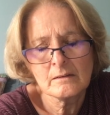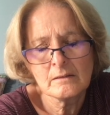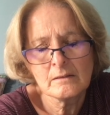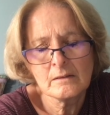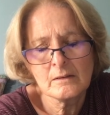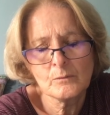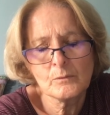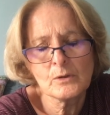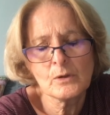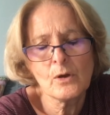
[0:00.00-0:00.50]

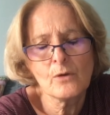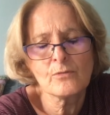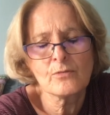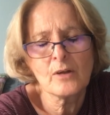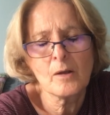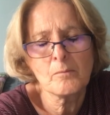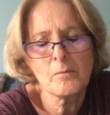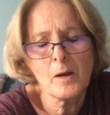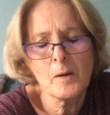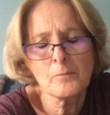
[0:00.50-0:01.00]
And we offer
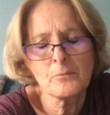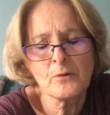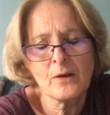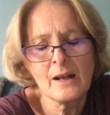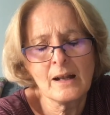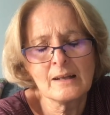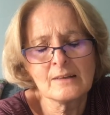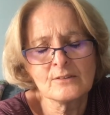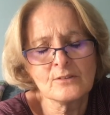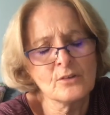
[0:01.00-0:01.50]
up our
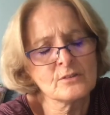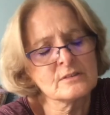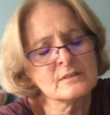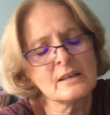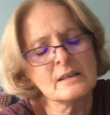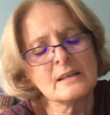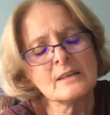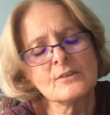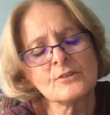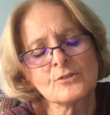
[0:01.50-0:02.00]
prayers, not in
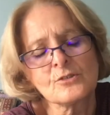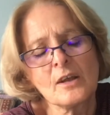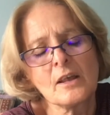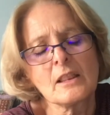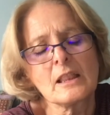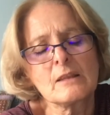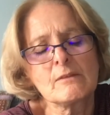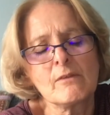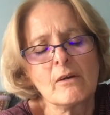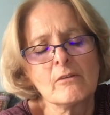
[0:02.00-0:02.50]
any
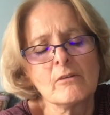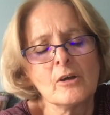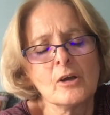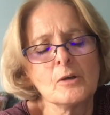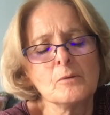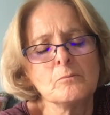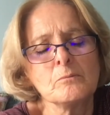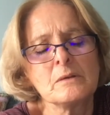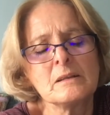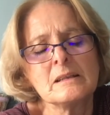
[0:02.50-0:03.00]
strength of our
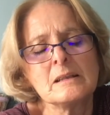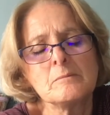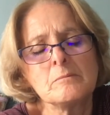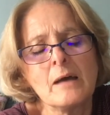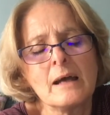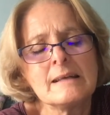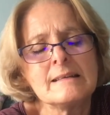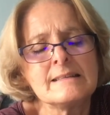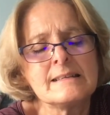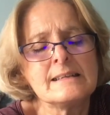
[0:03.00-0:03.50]
own, but in the
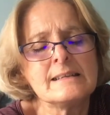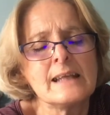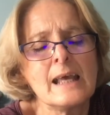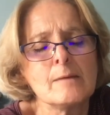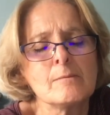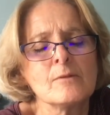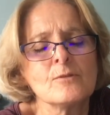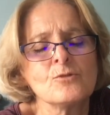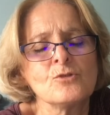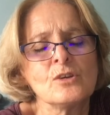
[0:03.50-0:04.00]
mighty
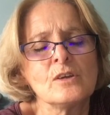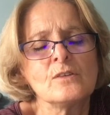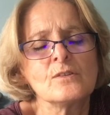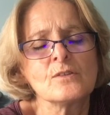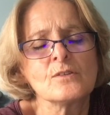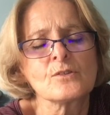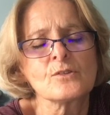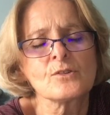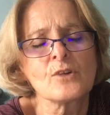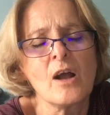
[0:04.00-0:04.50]
name of
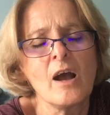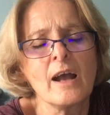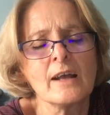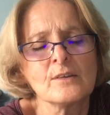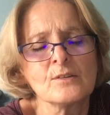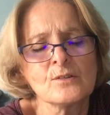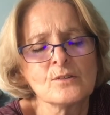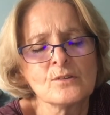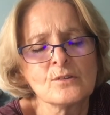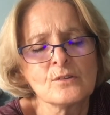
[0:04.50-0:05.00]
Jesus
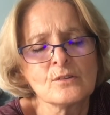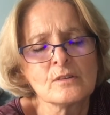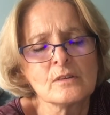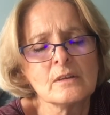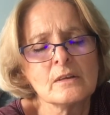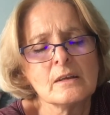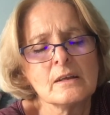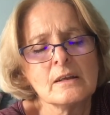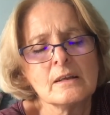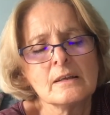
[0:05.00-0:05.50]
Christ,
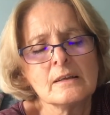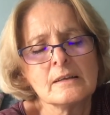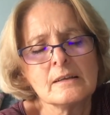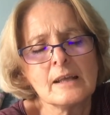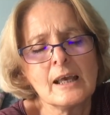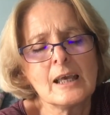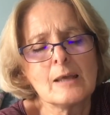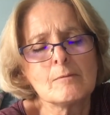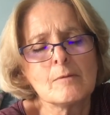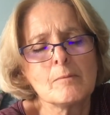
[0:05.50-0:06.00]

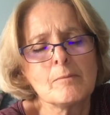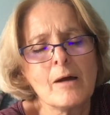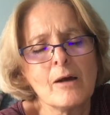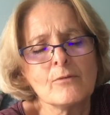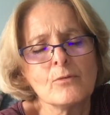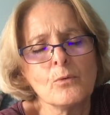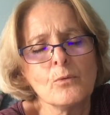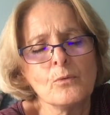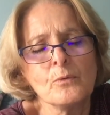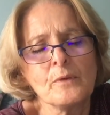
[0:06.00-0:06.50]
name
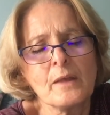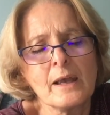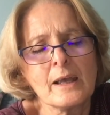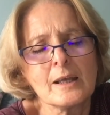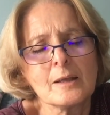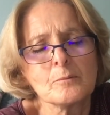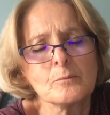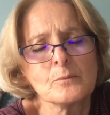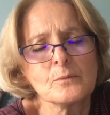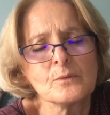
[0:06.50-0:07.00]
above all
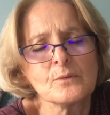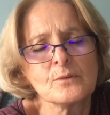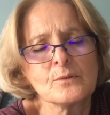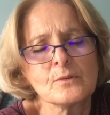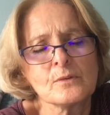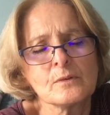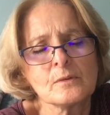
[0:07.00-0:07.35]
names.